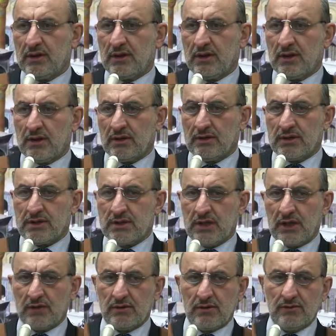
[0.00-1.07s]
It is
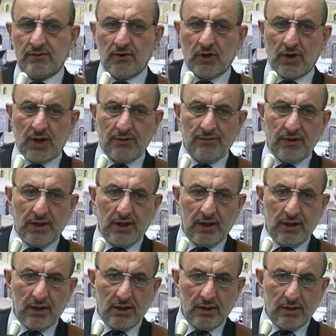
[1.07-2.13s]
said for
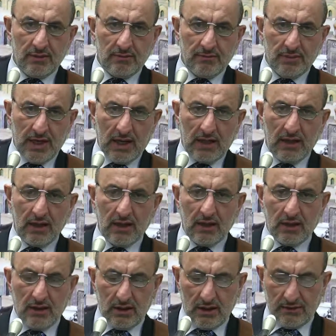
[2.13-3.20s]
every baligh,
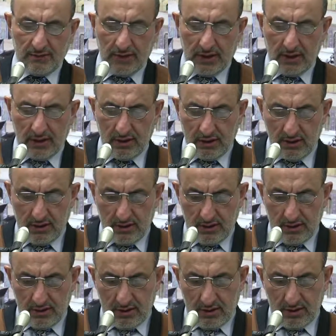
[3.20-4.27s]

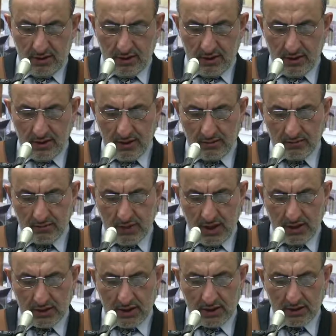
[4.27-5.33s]
every
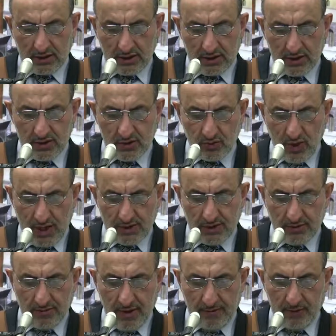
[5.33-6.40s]
adult, it is
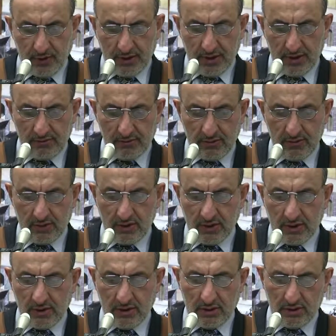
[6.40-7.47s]
wajib upon him.
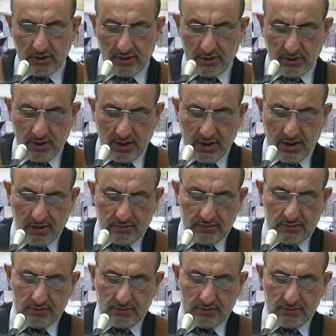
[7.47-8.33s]
Then